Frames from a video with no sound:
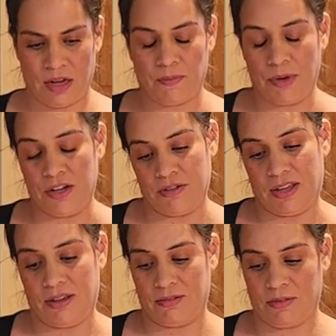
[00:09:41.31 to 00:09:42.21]
I'm going to do
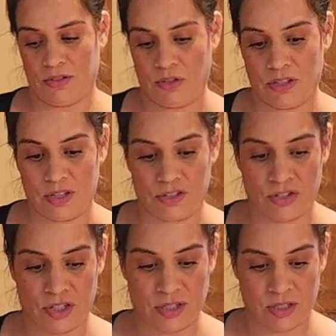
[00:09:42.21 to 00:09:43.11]
that so that the
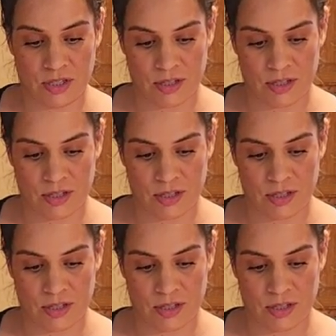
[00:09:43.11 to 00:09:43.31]
cheese